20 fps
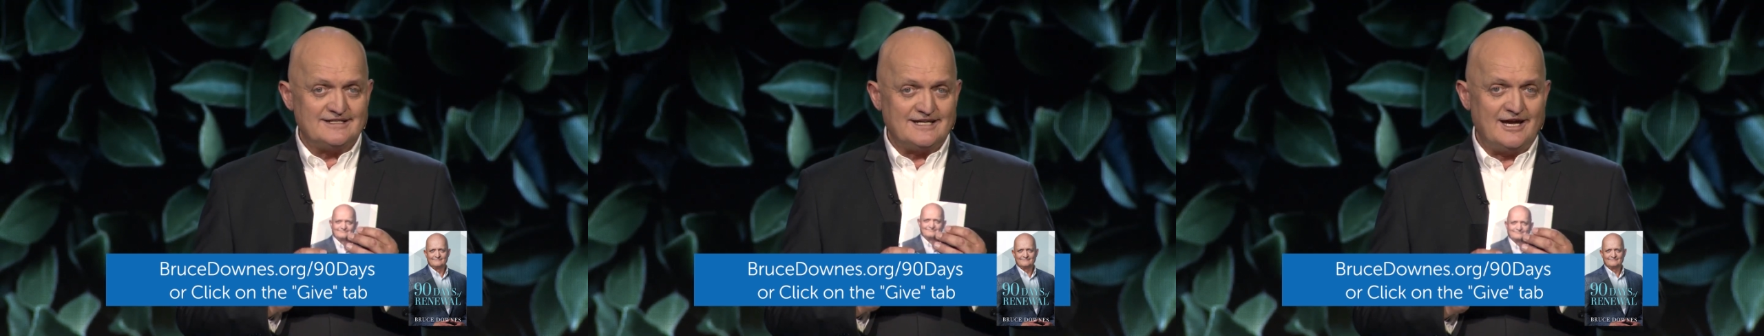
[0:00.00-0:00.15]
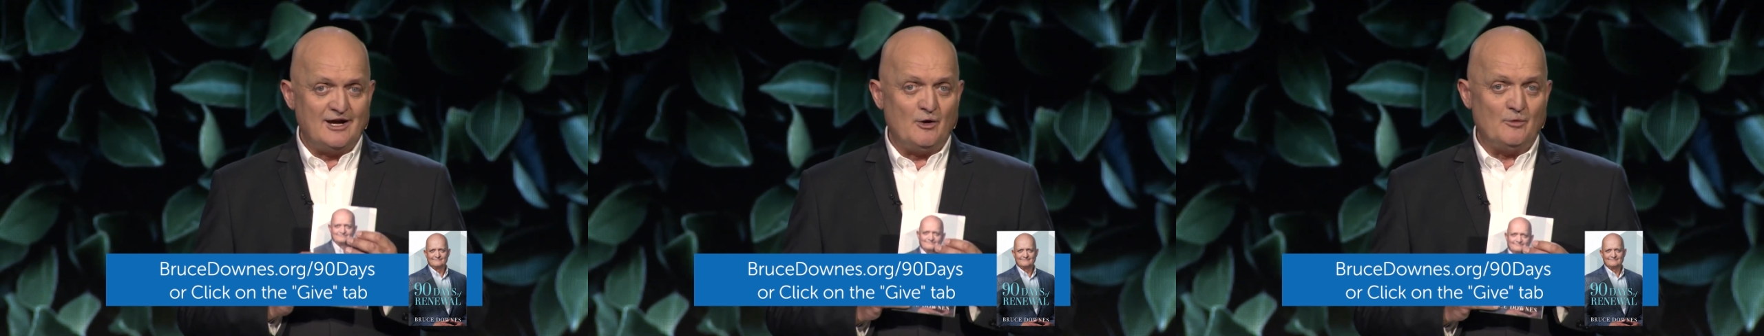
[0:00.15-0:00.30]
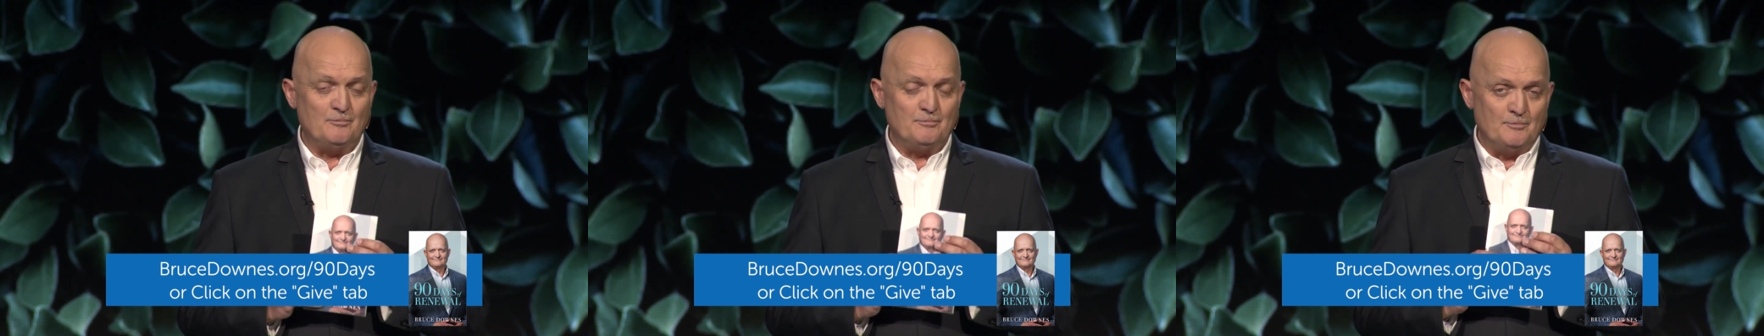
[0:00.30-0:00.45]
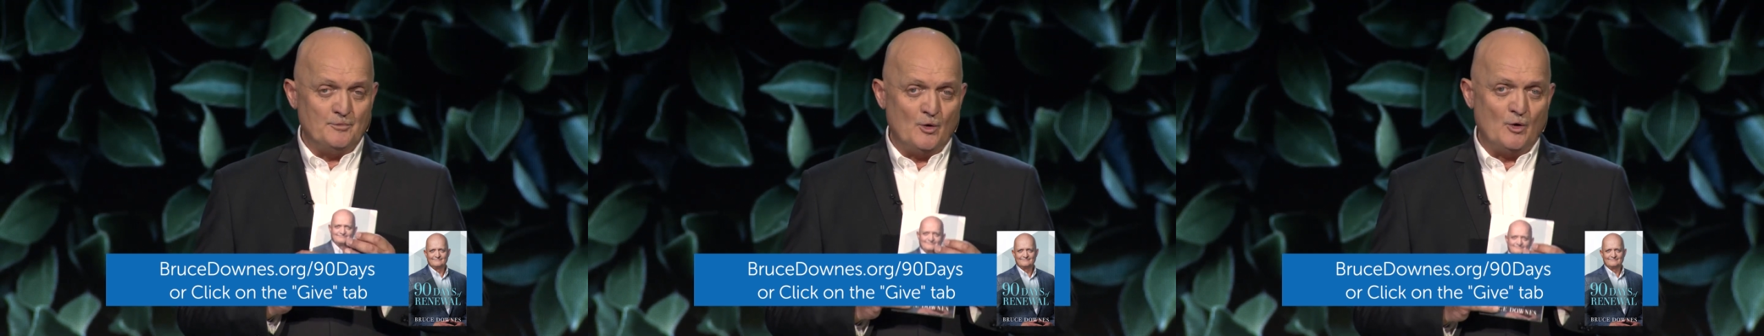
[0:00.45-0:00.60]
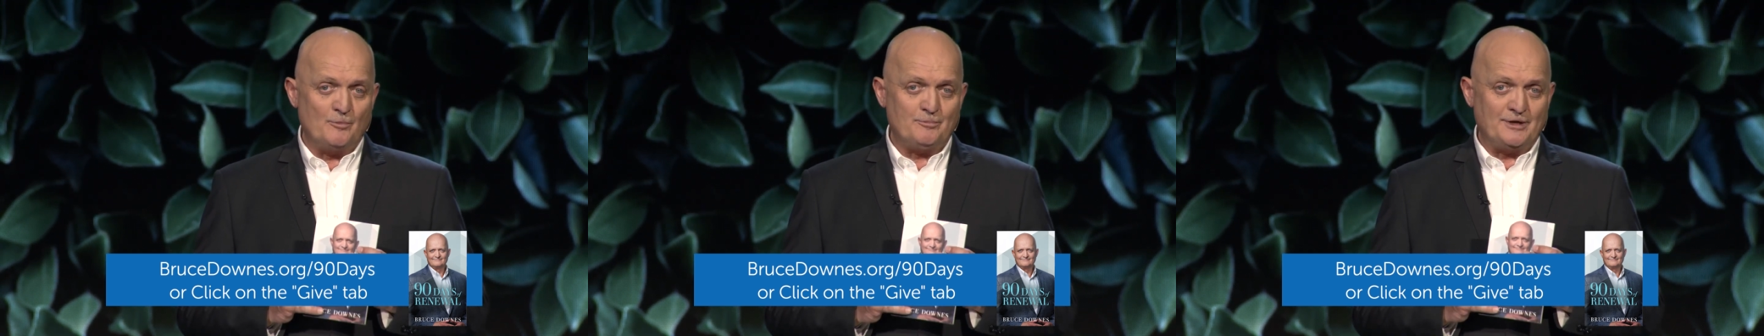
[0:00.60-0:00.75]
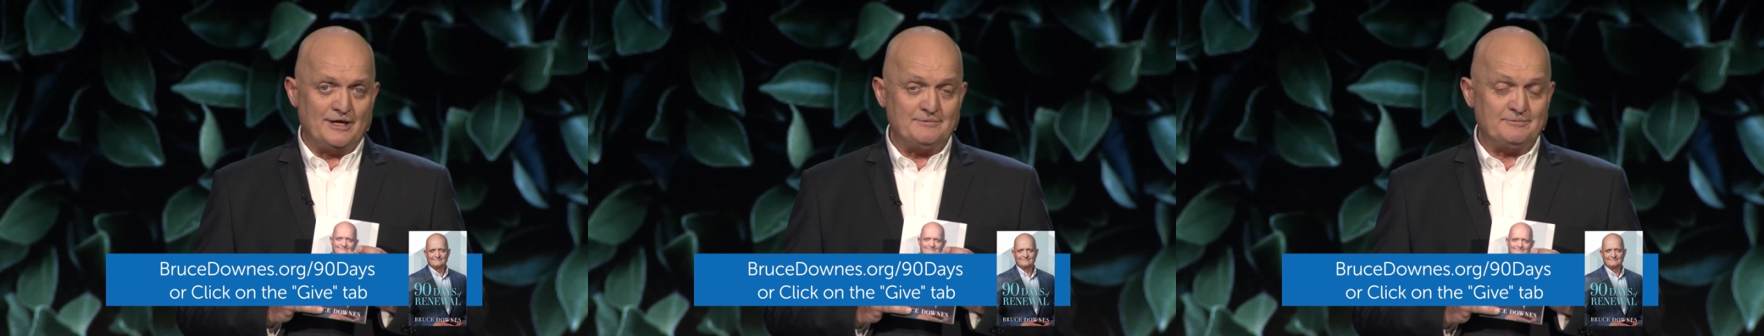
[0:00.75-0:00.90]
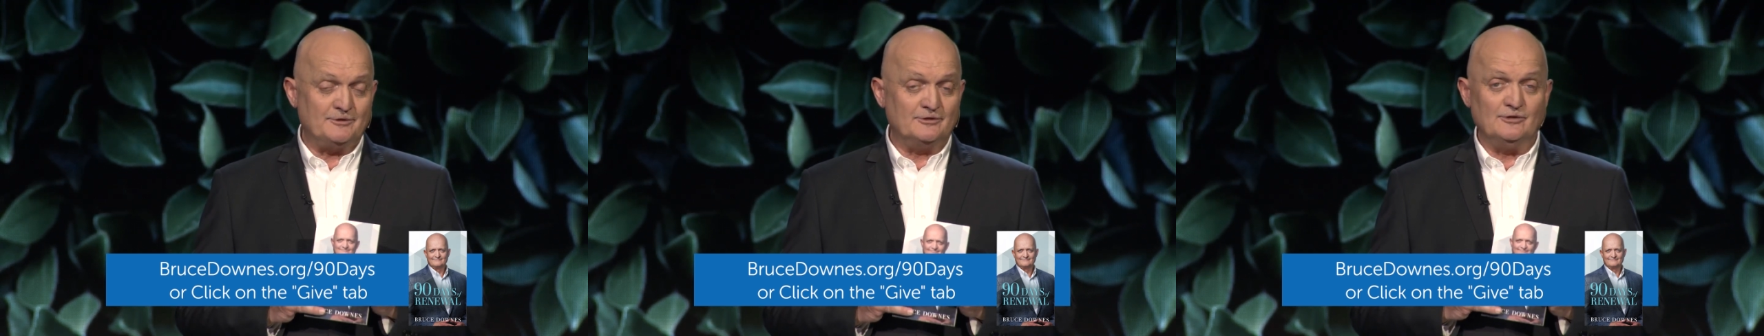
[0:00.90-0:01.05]
to help
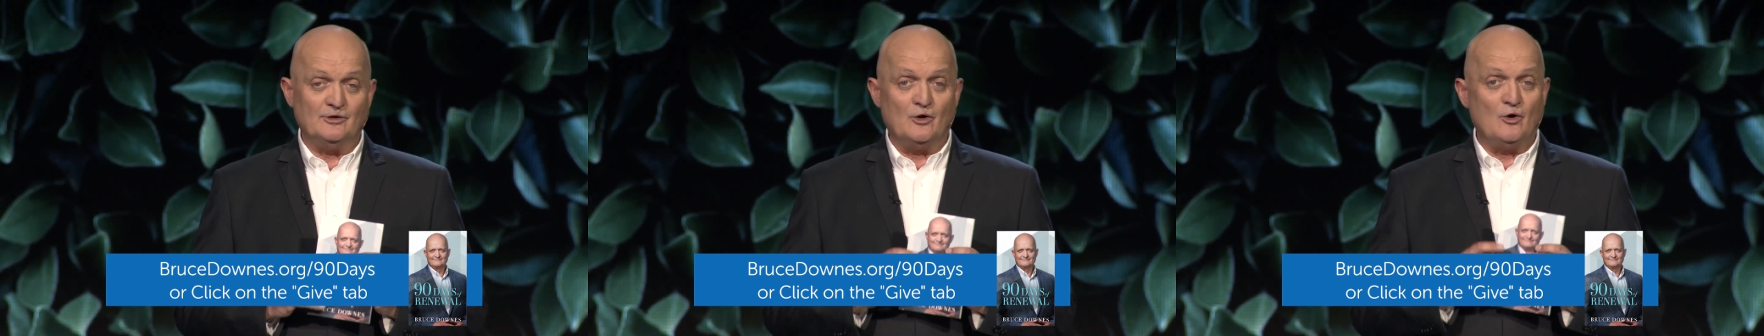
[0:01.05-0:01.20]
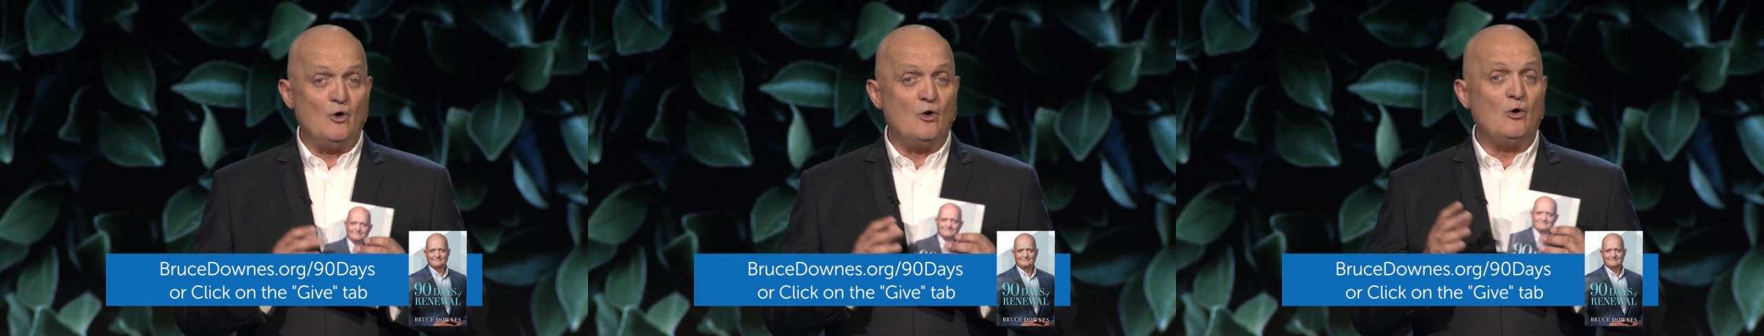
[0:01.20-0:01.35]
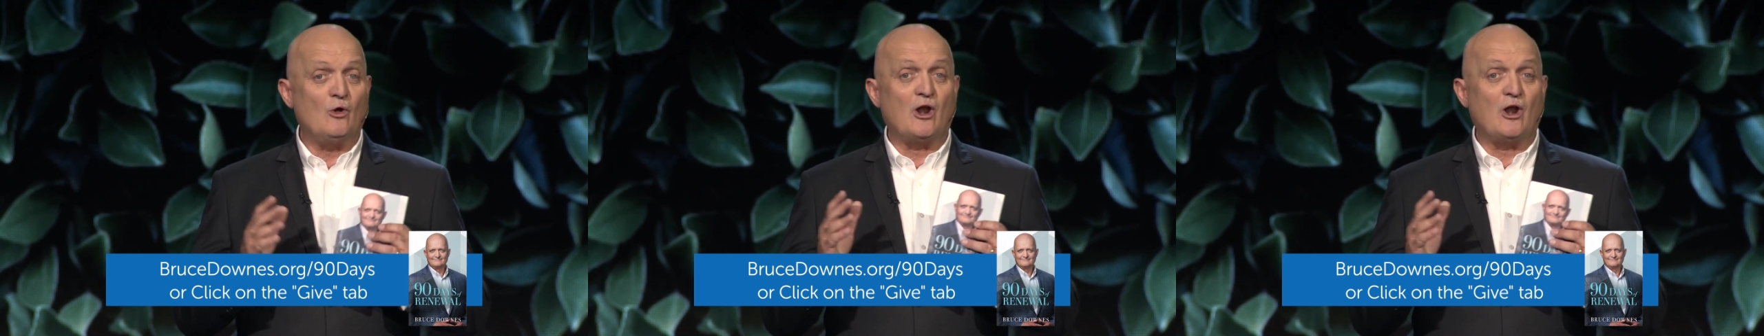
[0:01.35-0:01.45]
more people